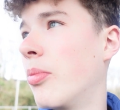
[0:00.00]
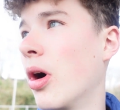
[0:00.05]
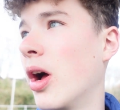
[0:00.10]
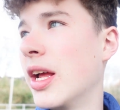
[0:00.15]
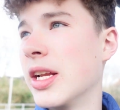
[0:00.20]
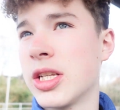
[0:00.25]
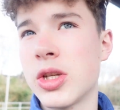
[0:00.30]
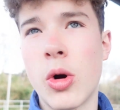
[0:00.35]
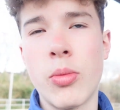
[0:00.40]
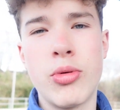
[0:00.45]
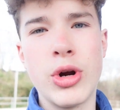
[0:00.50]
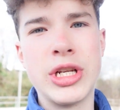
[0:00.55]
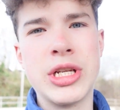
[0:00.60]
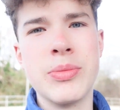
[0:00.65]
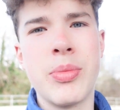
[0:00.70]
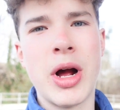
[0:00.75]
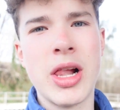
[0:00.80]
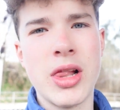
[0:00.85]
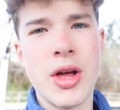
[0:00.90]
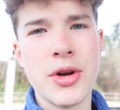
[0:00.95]
but it's operated
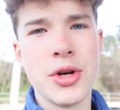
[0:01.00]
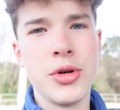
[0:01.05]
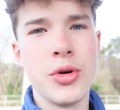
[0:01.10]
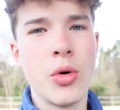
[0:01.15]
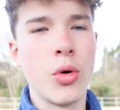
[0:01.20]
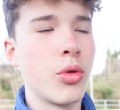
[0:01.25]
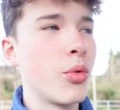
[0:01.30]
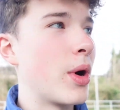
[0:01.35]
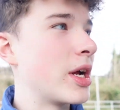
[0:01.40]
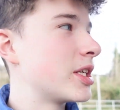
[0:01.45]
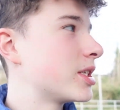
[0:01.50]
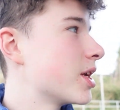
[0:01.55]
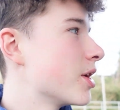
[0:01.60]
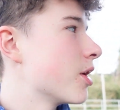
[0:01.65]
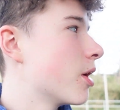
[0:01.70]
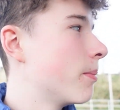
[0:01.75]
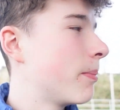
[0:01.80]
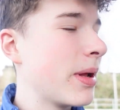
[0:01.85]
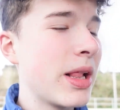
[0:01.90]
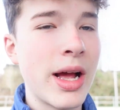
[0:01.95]
by London North Western,
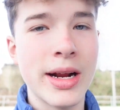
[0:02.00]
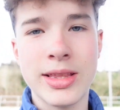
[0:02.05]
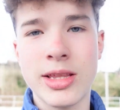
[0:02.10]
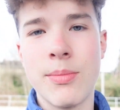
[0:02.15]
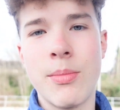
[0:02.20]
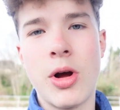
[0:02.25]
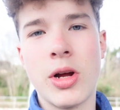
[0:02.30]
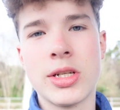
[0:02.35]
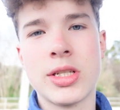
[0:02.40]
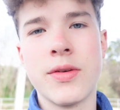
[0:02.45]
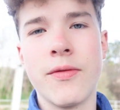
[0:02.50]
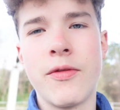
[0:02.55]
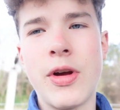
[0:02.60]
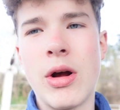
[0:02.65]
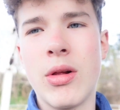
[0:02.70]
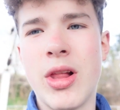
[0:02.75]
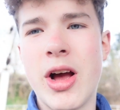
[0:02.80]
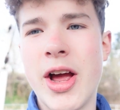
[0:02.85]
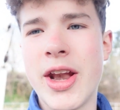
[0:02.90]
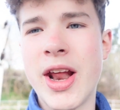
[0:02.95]
a bit like the Marston
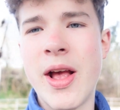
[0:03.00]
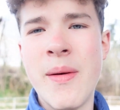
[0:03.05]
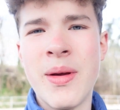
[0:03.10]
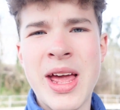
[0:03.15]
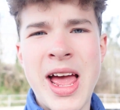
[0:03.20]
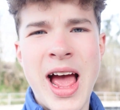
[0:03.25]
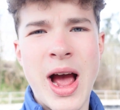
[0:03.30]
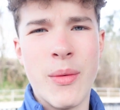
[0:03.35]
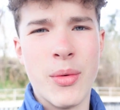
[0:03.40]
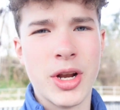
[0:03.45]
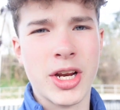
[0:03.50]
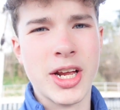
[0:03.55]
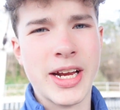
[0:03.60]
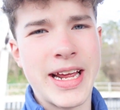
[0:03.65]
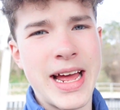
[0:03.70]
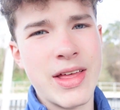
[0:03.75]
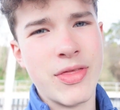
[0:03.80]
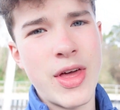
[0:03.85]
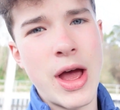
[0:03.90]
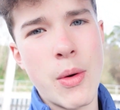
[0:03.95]
Vale line. And we're going to
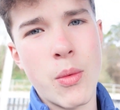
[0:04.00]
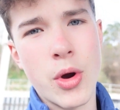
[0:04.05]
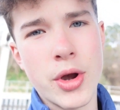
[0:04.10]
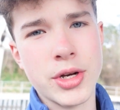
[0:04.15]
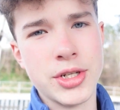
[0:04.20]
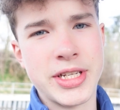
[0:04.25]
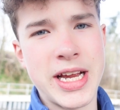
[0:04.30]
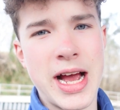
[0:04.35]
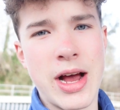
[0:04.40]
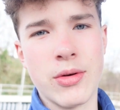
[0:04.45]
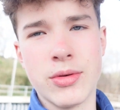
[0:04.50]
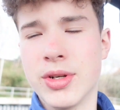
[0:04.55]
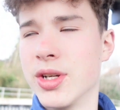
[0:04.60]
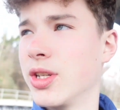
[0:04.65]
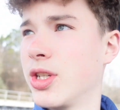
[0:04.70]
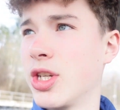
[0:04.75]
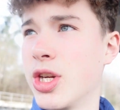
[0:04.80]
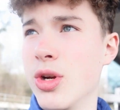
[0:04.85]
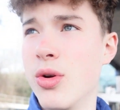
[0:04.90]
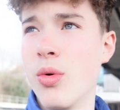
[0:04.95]
get that one down
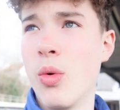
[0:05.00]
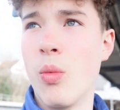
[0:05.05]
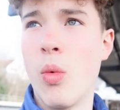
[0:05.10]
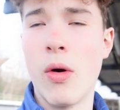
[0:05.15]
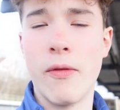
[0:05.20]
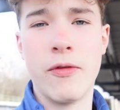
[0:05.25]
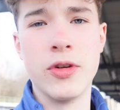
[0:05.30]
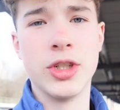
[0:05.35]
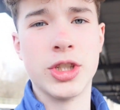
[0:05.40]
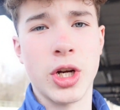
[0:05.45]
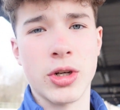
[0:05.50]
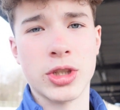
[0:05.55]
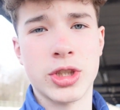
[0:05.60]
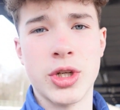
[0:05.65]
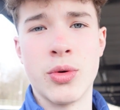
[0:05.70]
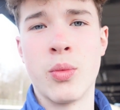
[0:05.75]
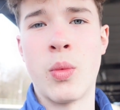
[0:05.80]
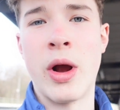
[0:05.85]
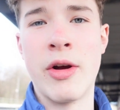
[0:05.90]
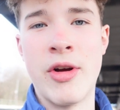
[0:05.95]
to Watford
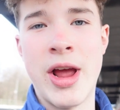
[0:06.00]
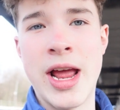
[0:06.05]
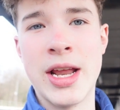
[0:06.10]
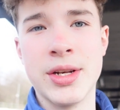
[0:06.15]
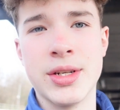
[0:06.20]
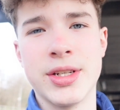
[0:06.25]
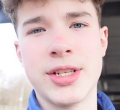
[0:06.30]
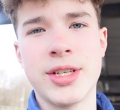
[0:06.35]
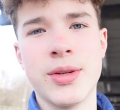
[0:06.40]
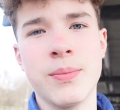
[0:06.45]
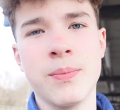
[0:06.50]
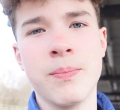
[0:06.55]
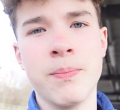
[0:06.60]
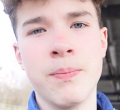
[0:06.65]
Junction where it ends.